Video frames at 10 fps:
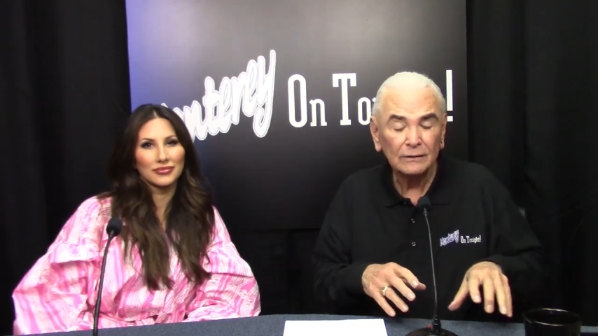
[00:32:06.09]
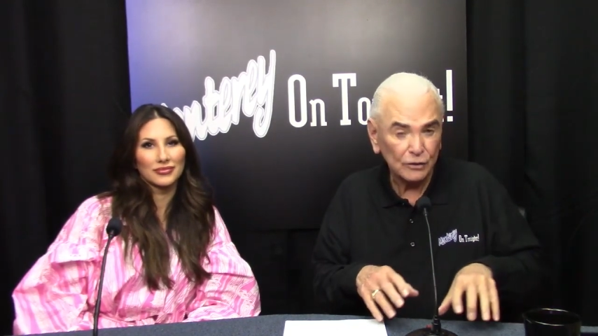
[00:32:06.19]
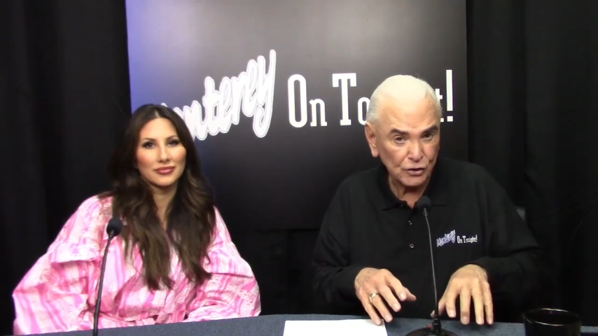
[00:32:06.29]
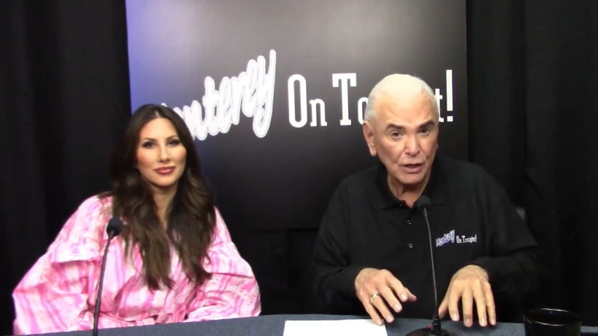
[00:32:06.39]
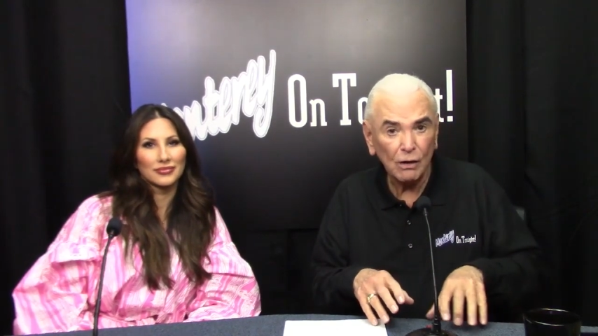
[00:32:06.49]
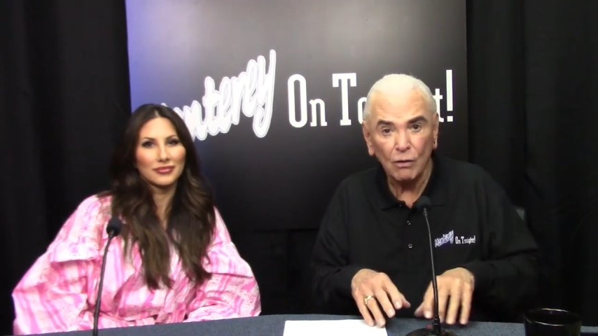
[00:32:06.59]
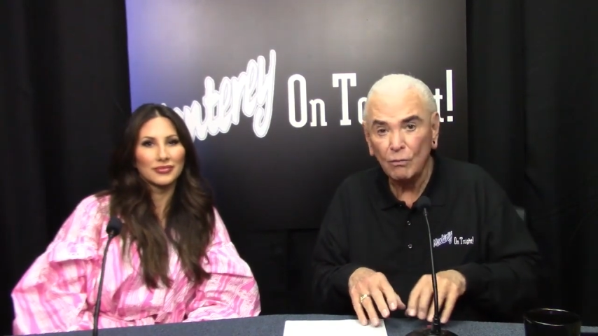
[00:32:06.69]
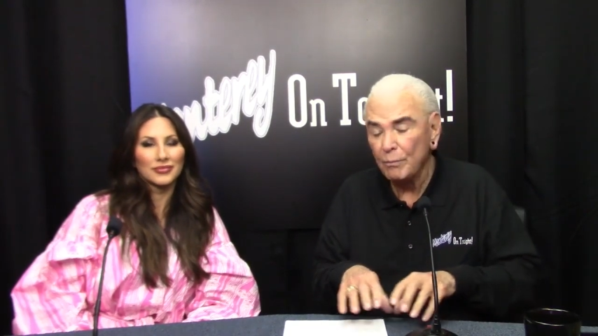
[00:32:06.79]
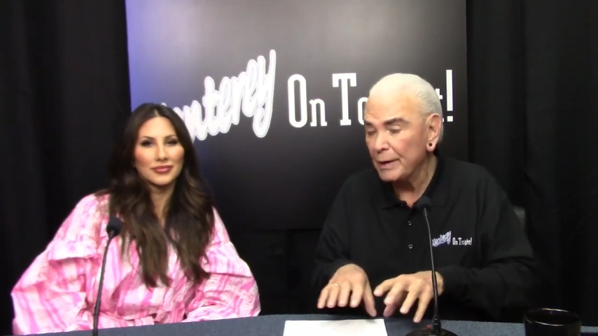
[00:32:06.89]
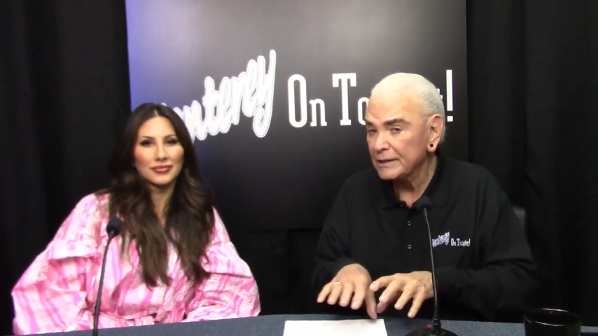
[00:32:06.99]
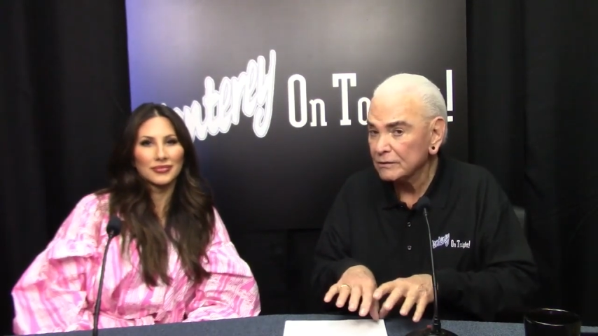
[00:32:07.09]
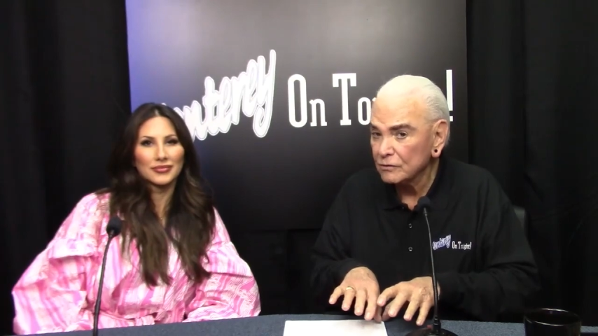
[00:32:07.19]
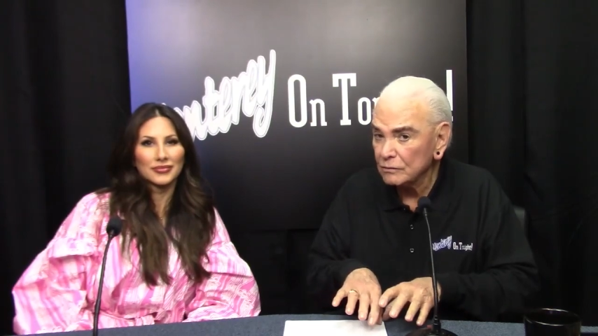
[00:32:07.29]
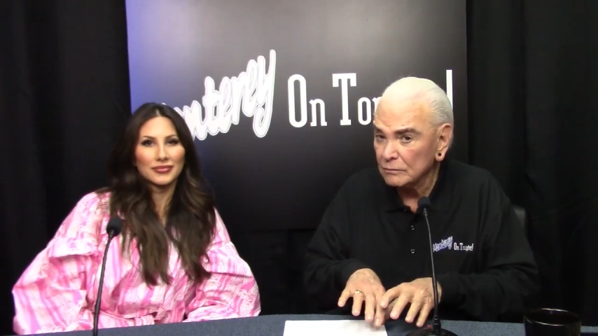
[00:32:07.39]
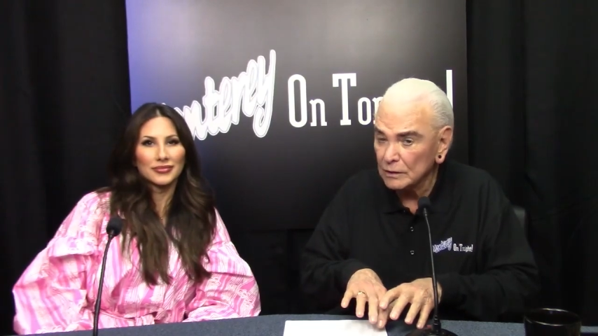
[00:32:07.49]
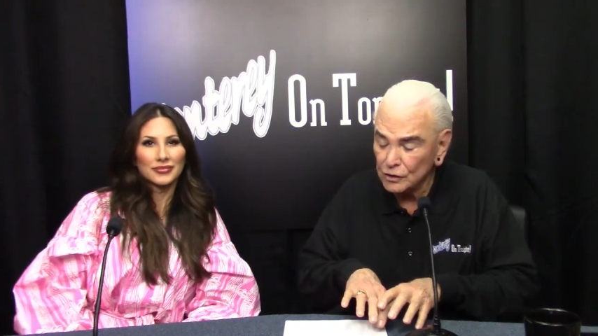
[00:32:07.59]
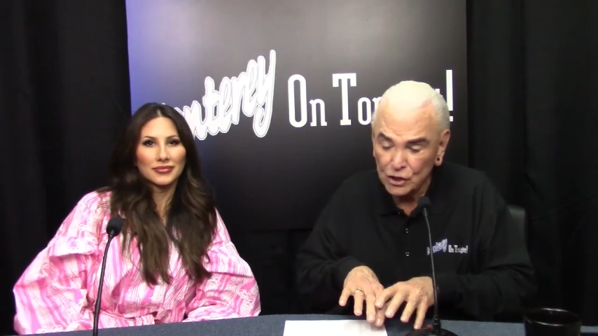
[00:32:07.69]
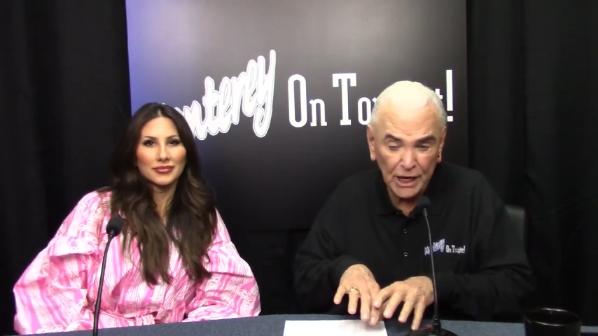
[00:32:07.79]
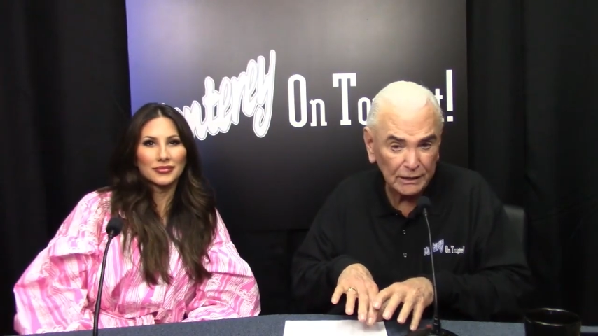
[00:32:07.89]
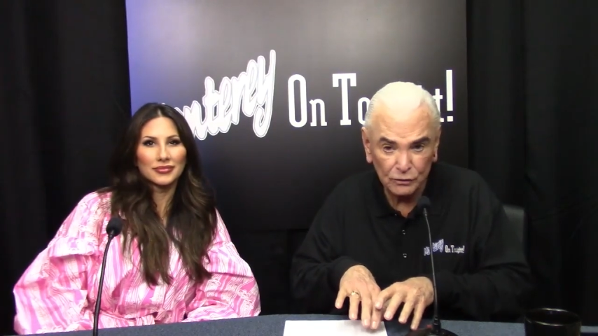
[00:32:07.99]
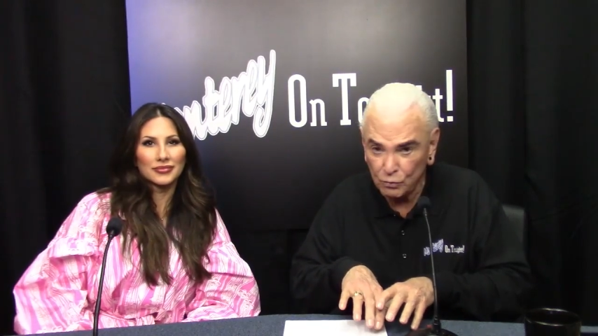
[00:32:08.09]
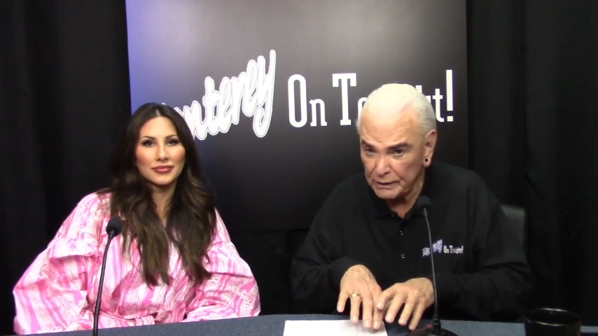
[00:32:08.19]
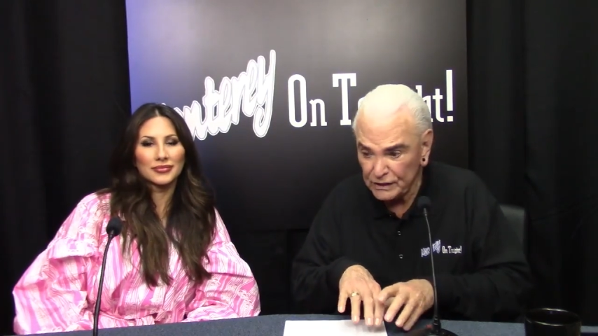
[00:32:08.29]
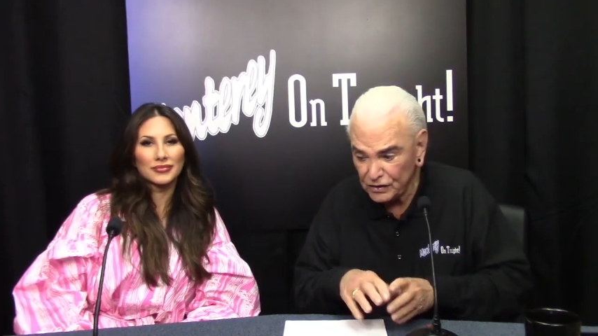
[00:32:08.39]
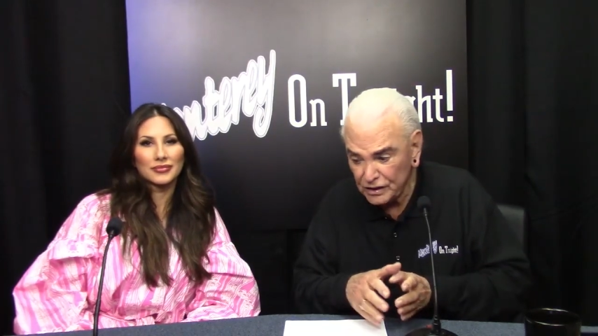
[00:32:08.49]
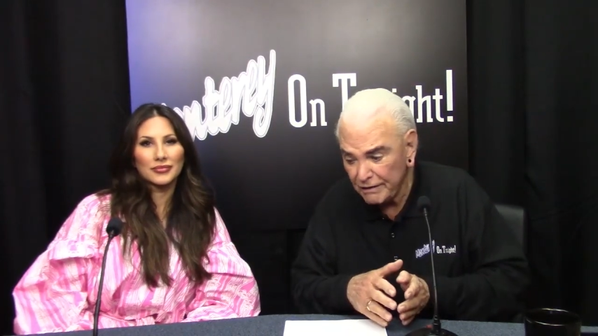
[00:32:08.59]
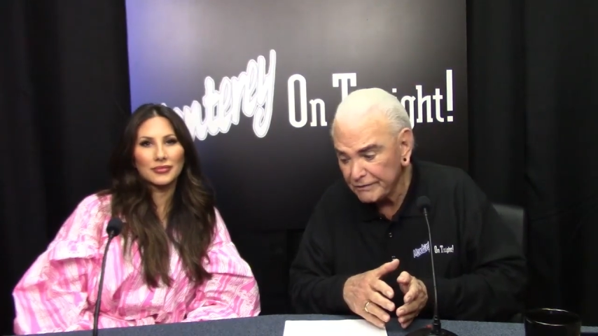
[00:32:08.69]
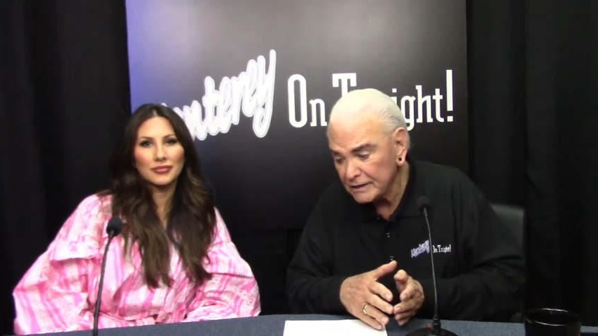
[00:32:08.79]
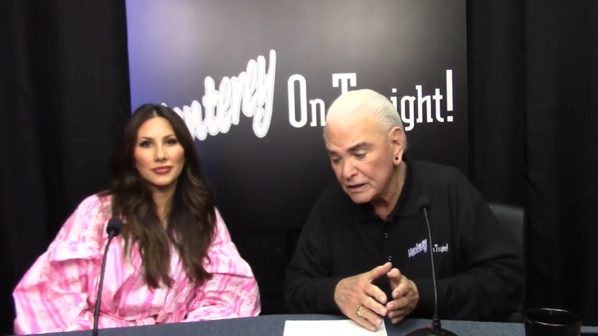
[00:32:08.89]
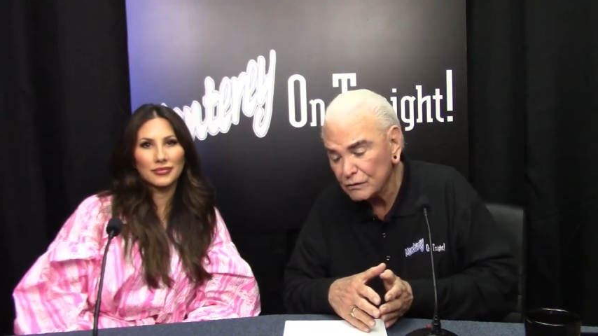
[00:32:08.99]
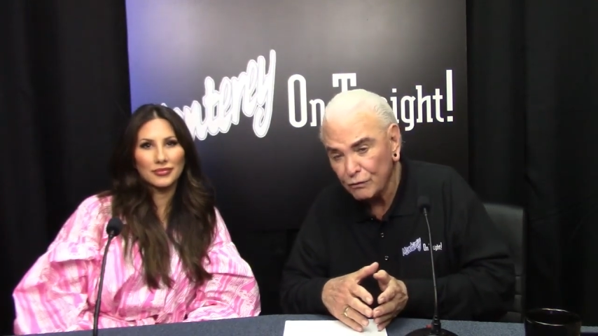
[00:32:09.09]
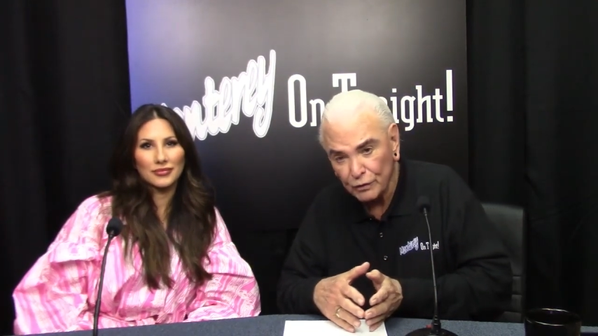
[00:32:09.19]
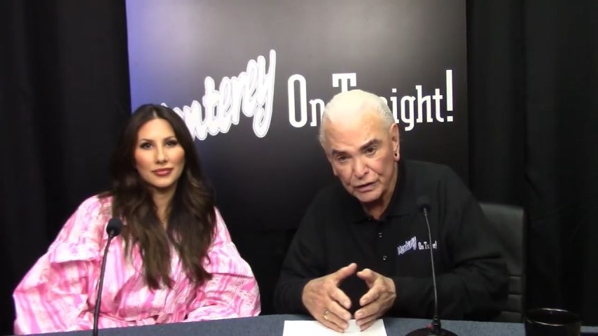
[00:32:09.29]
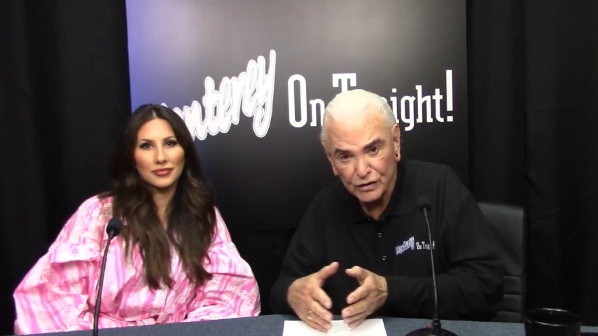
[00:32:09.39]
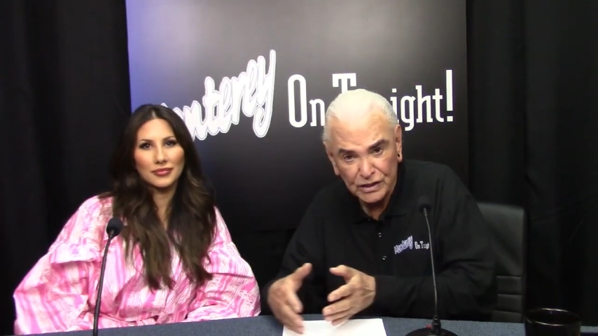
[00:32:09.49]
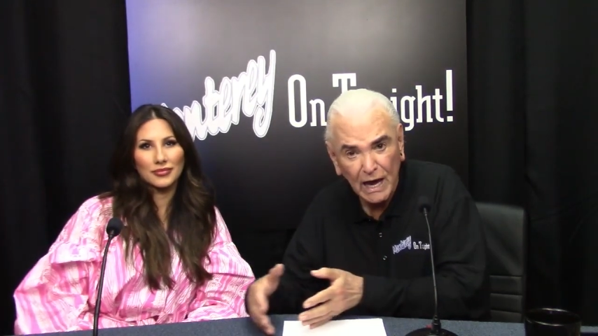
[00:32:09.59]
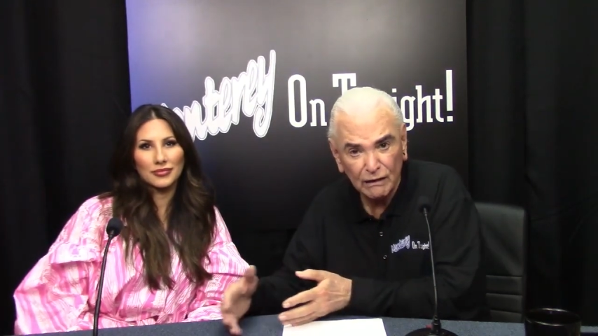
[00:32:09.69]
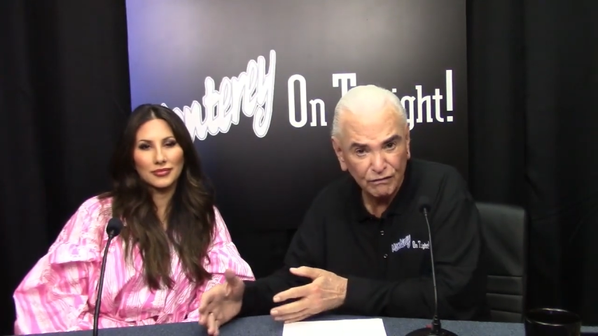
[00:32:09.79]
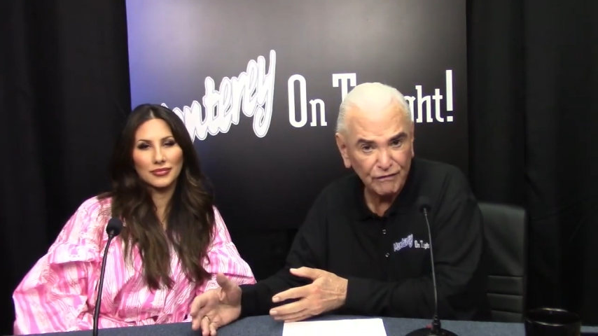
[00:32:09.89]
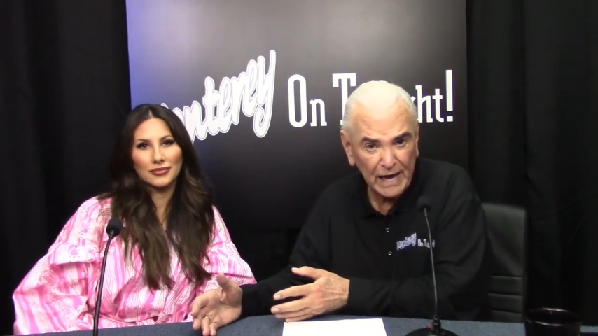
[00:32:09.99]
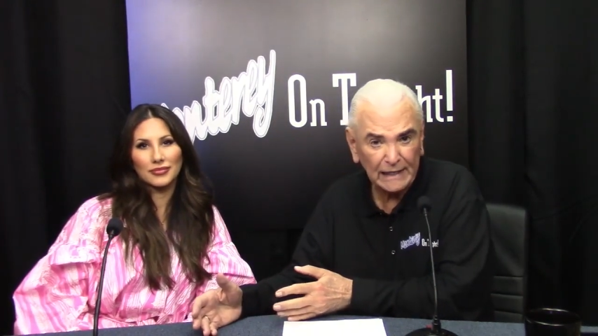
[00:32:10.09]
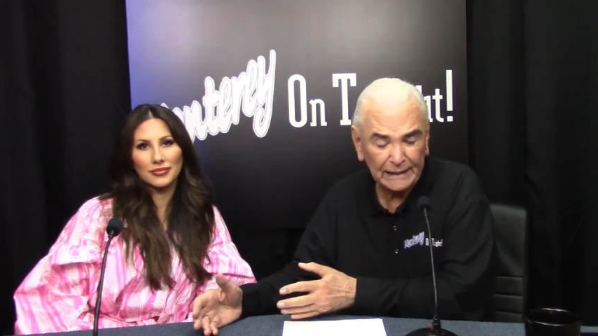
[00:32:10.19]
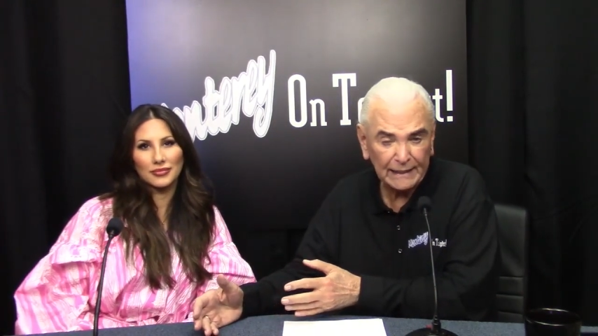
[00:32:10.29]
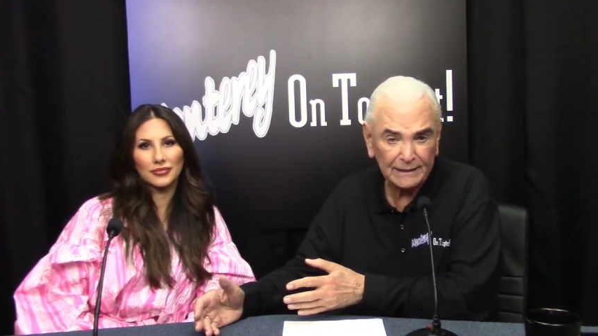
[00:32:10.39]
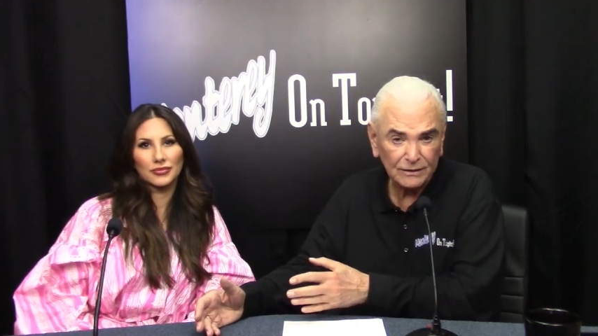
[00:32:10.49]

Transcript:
Speaker 1: the show, but the channel 27 is for the South Valley.